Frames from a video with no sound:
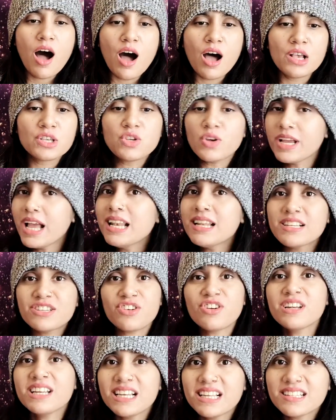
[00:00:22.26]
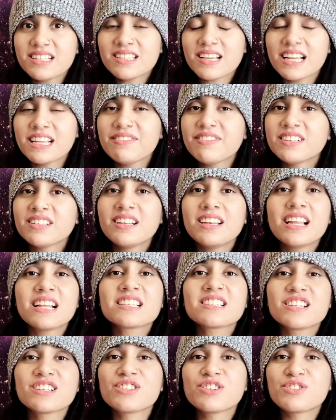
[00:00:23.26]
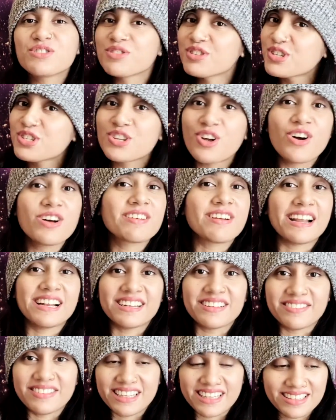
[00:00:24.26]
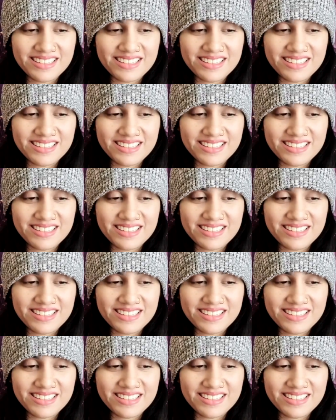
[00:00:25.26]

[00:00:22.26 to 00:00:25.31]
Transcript: So yeah, let's not delay this any further. Let's listen to the song right away.